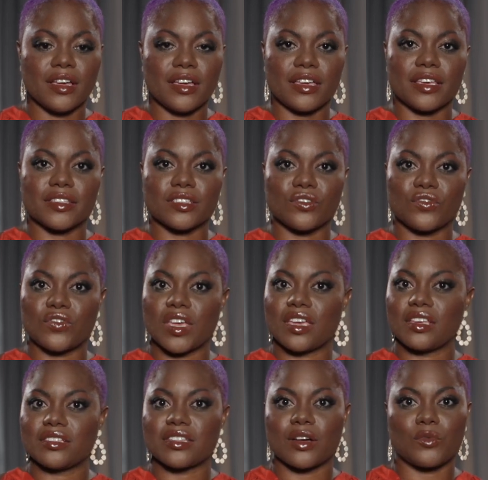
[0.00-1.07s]
is a
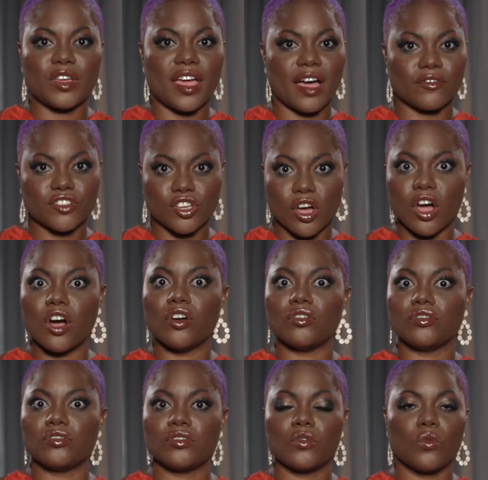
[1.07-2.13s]
phase that we have to own,